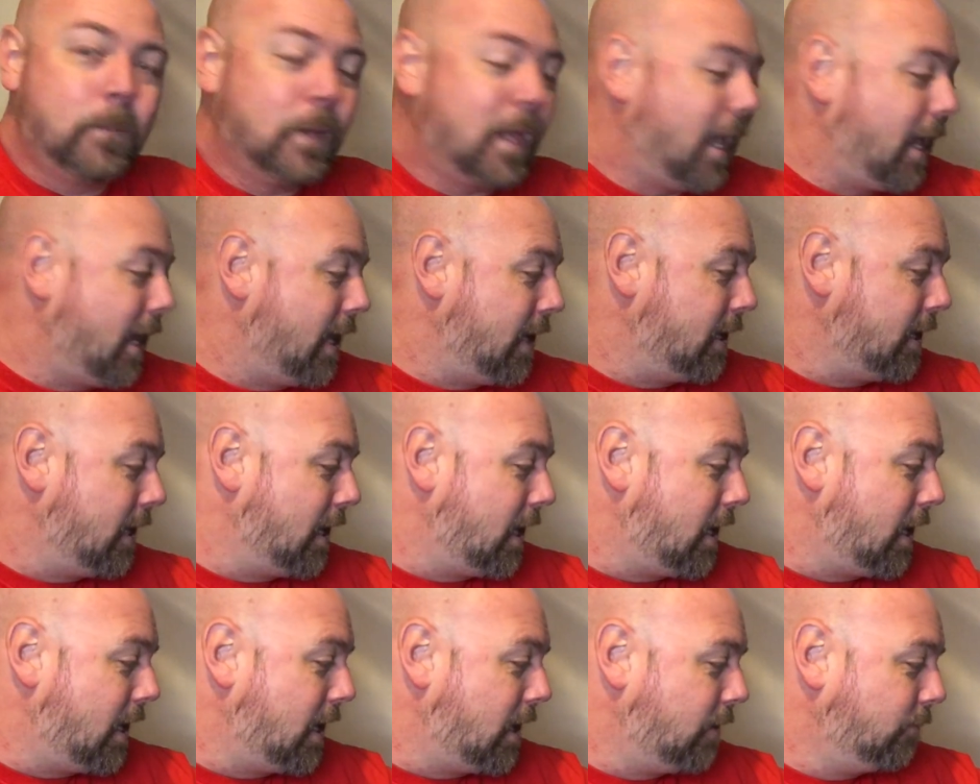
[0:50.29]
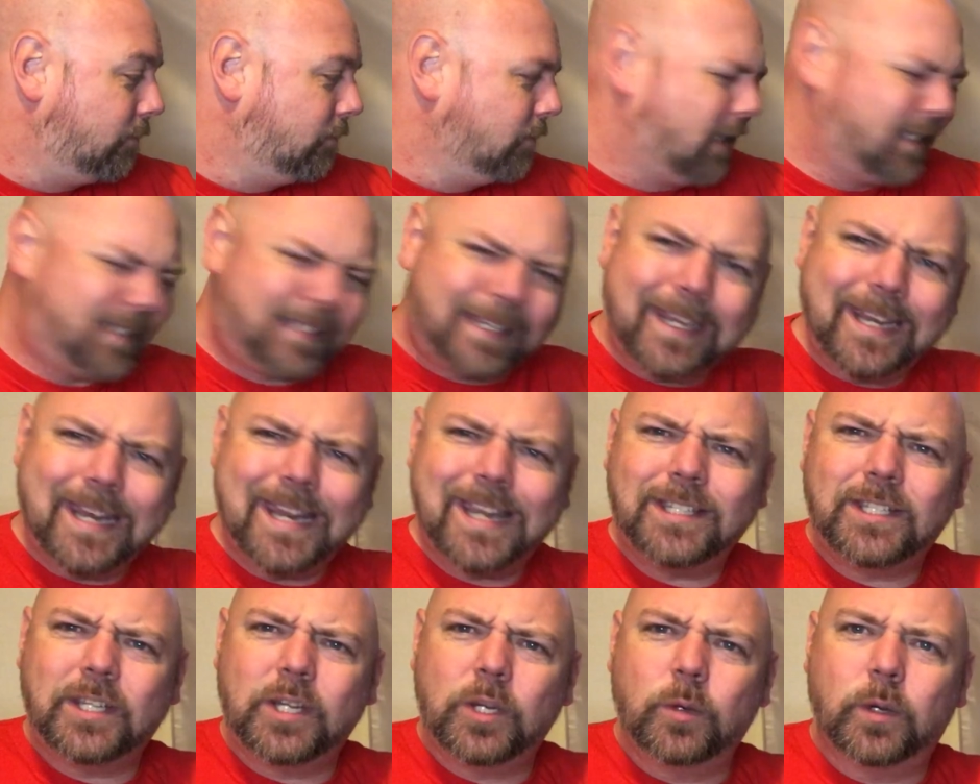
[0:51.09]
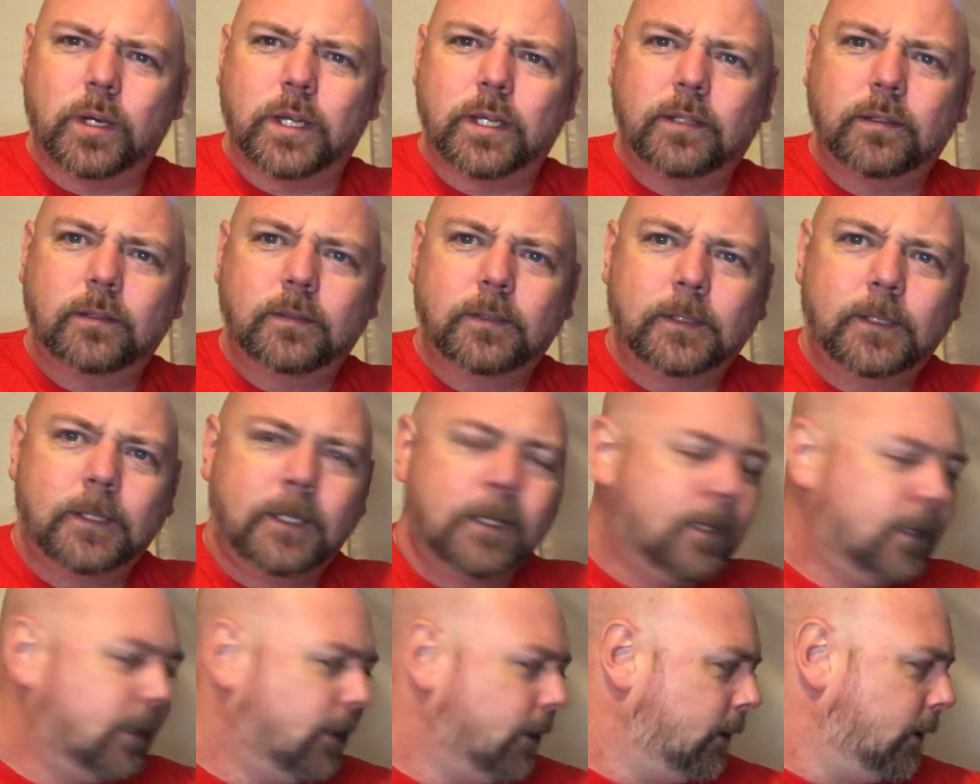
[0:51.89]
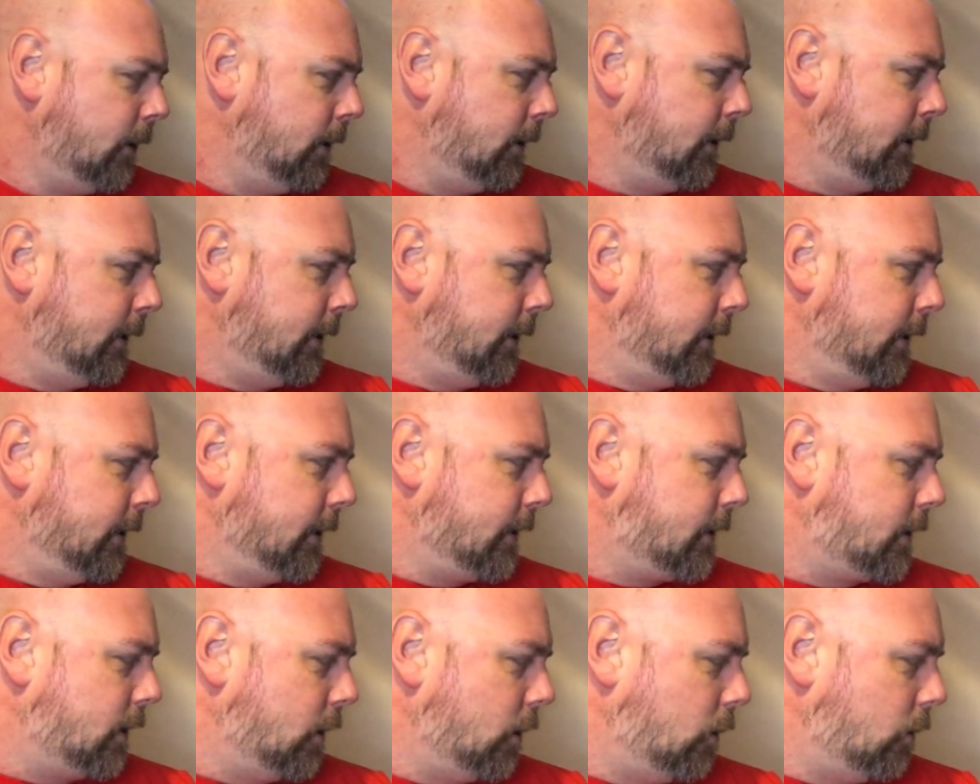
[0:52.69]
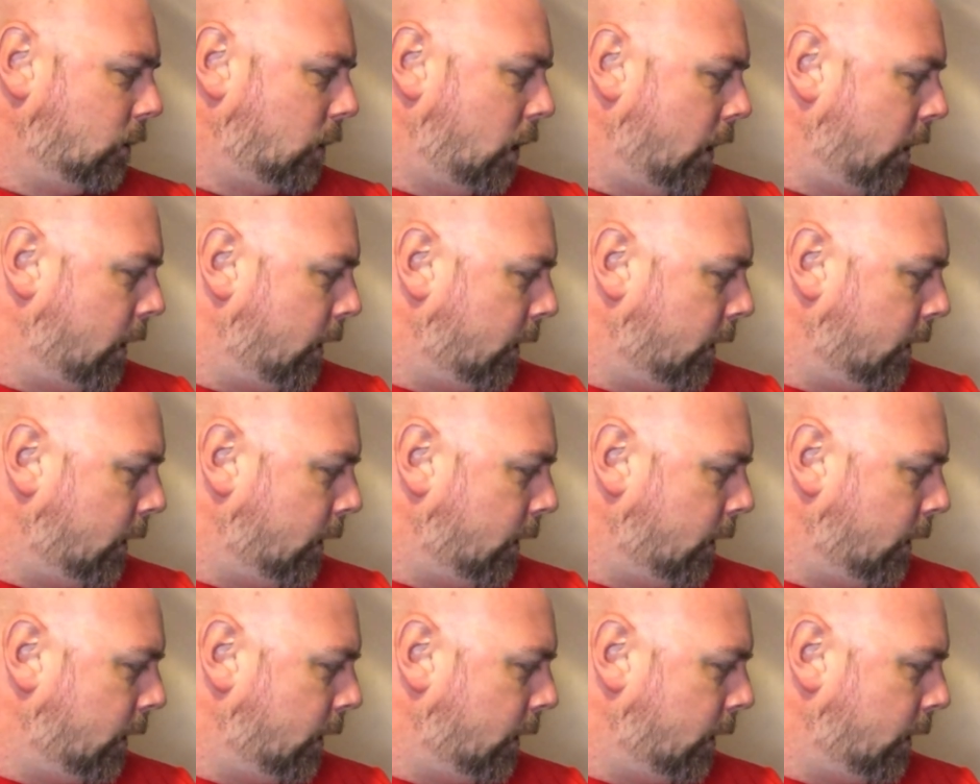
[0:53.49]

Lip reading: And let's get into it. So